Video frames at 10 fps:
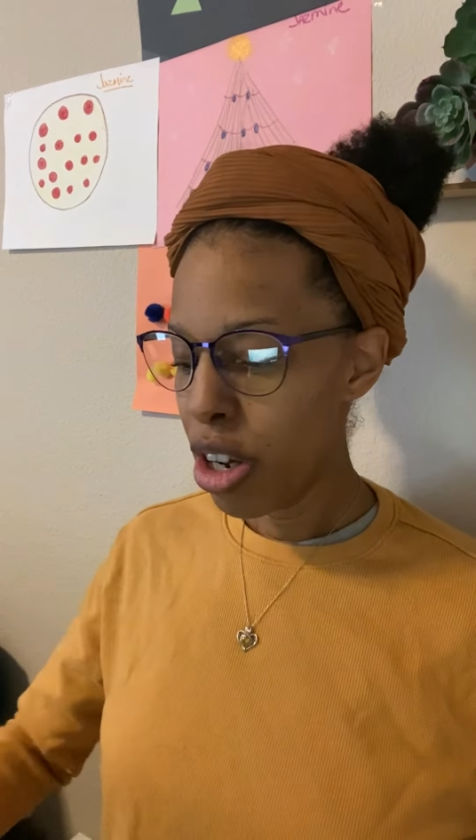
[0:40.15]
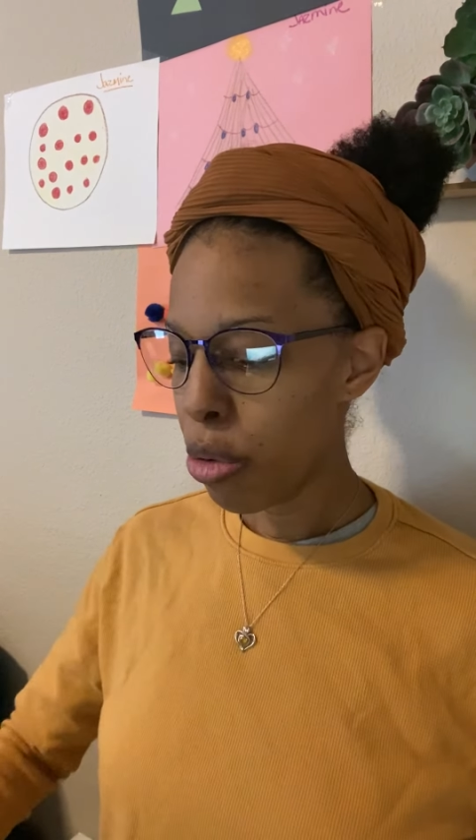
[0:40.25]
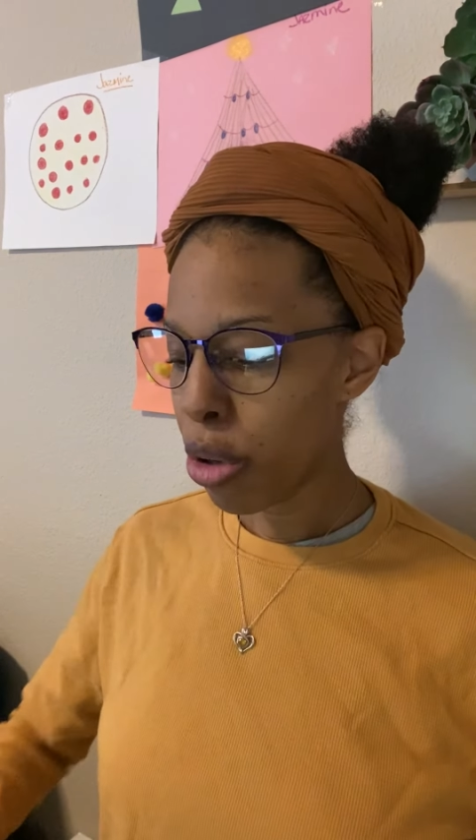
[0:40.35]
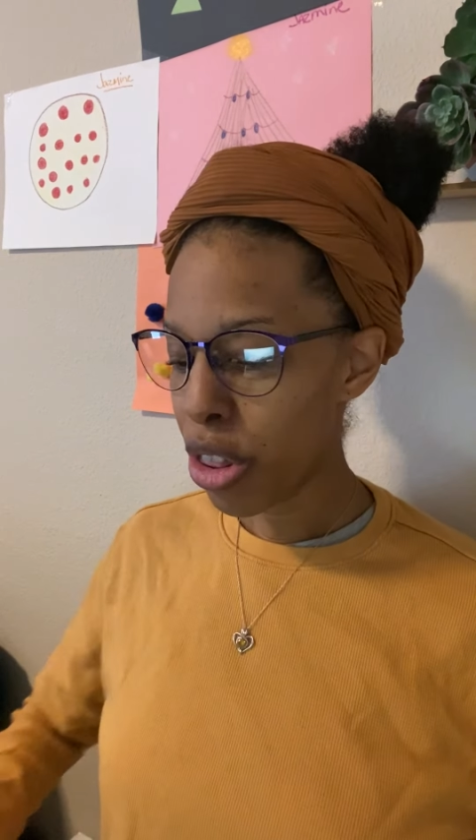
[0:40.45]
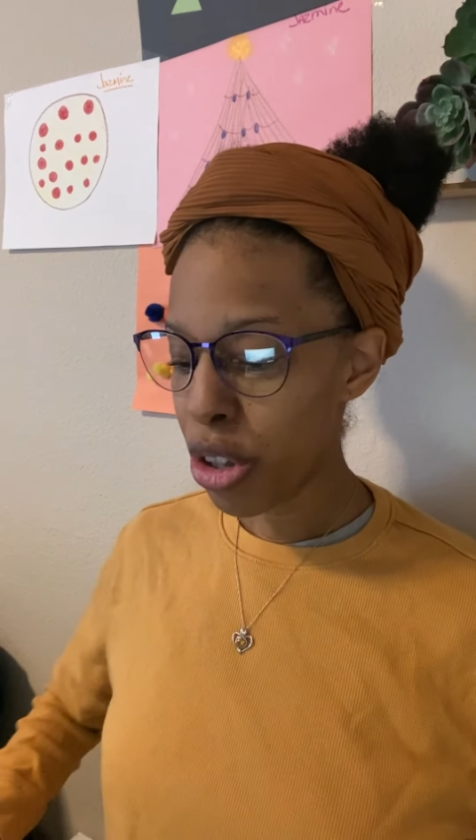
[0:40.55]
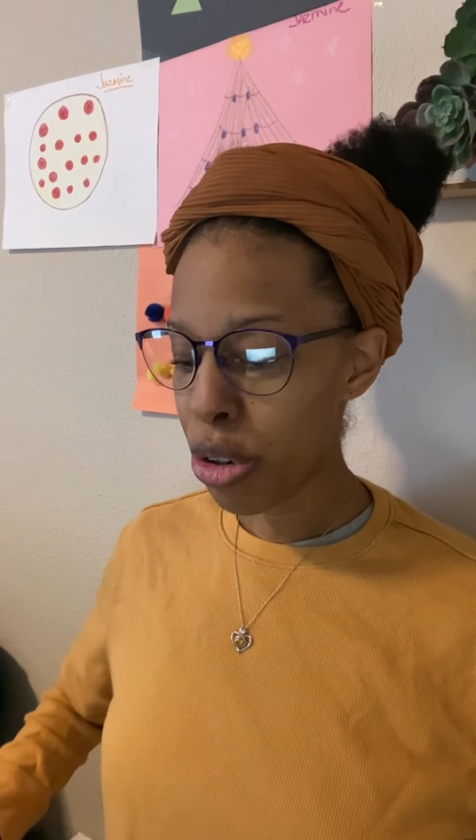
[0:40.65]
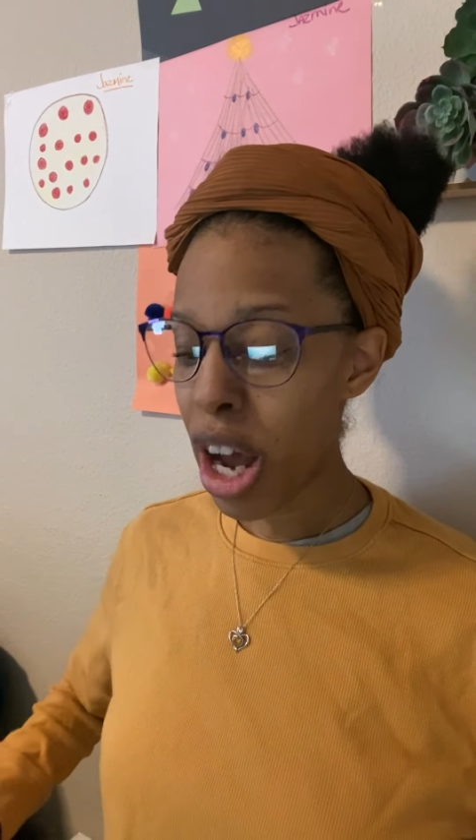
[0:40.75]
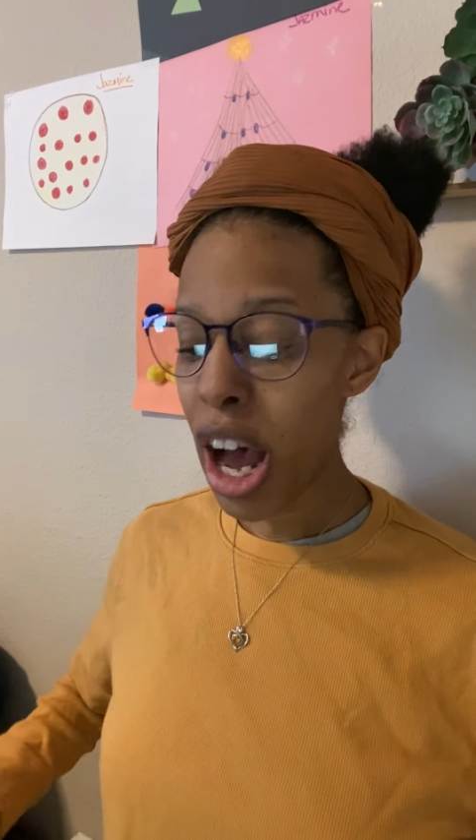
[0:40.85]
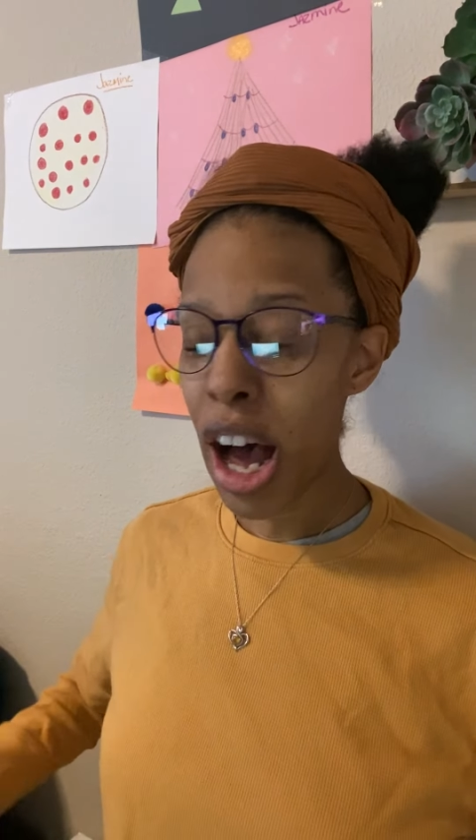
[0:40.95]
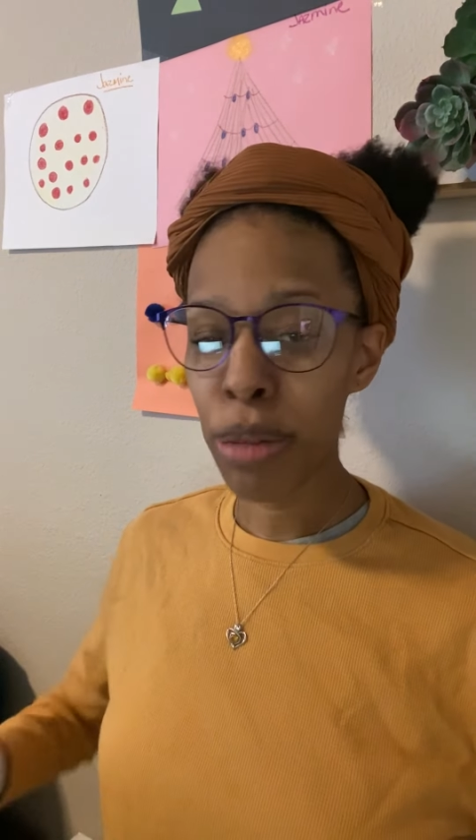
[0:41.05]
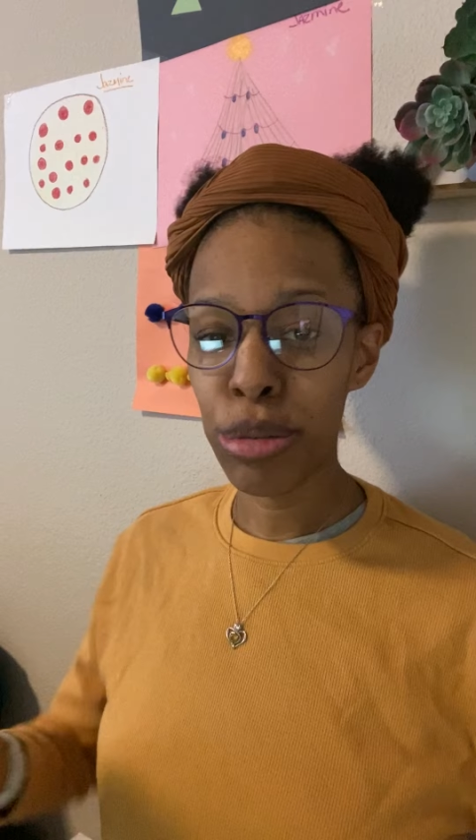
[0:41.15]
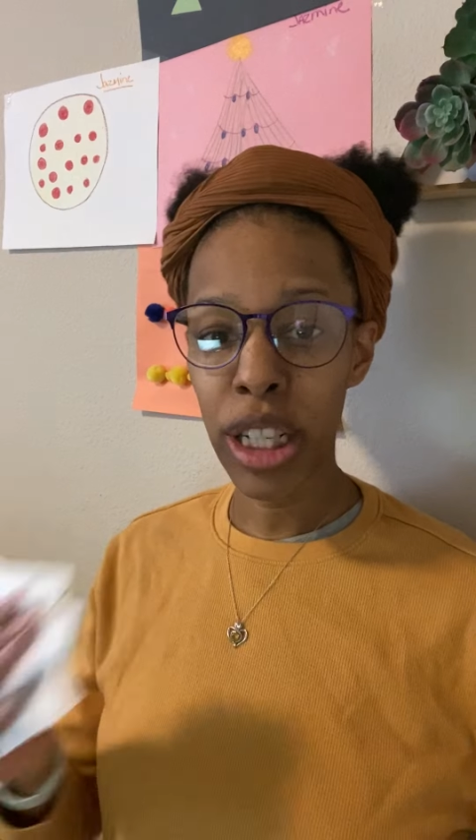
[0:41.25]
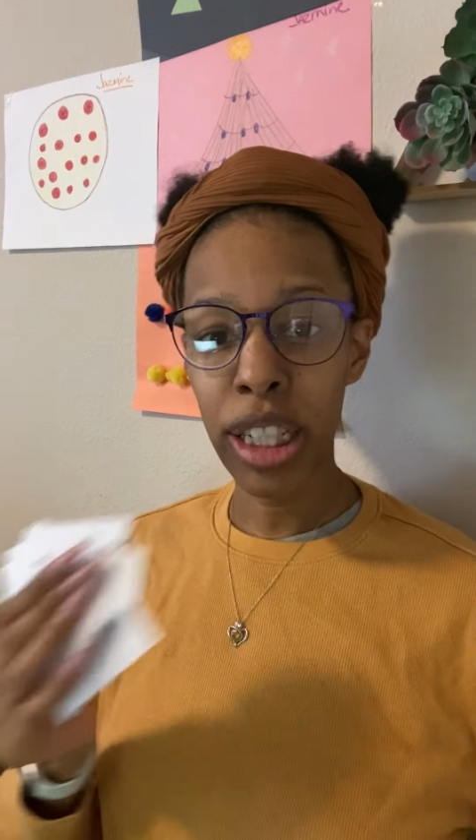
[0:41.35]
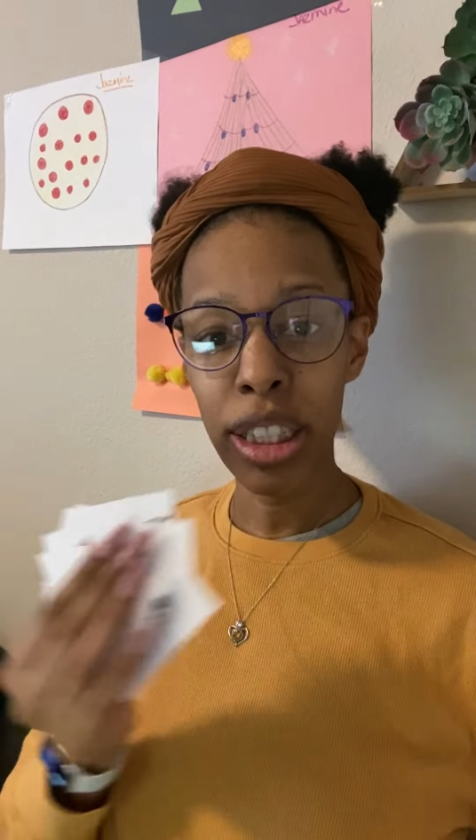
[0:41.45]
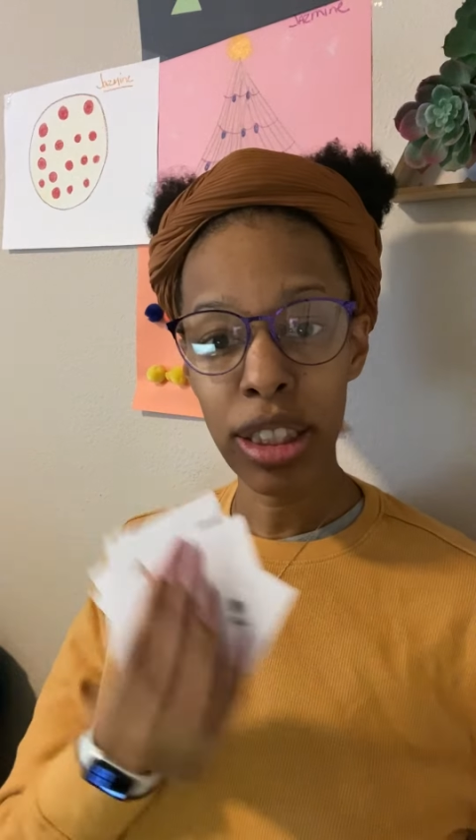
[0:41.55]
with your
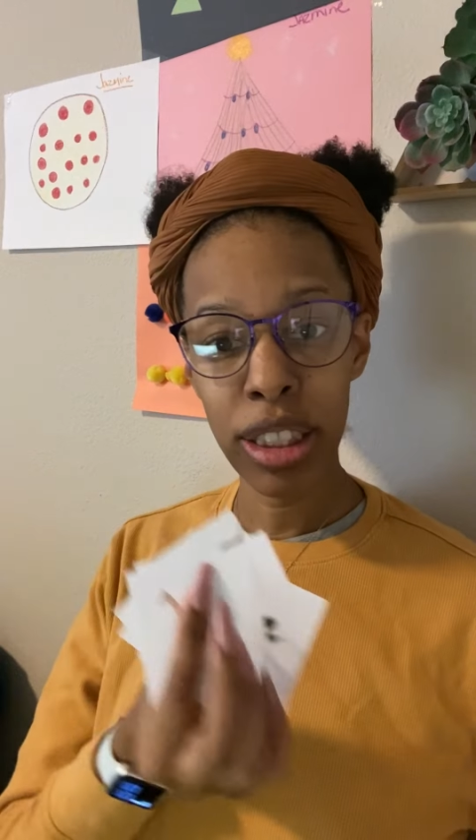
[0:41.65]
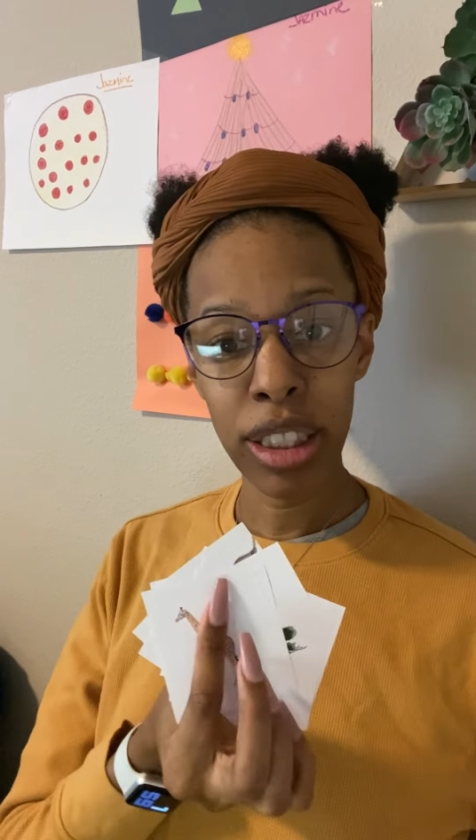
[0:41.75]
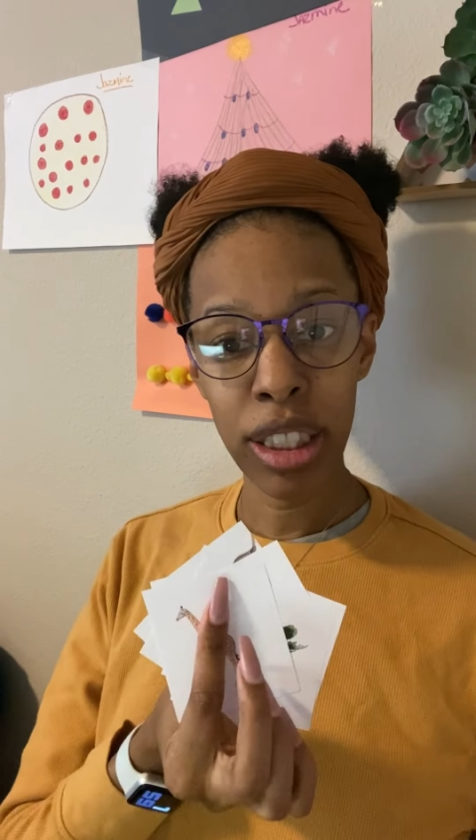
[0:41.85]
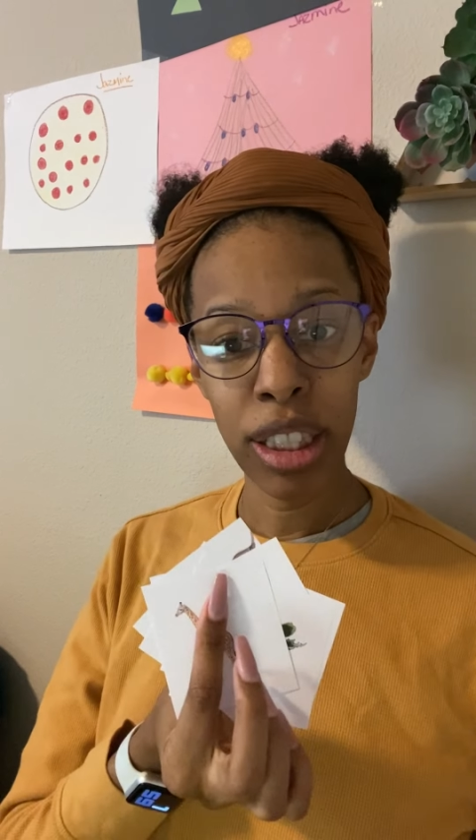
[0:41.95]
objects.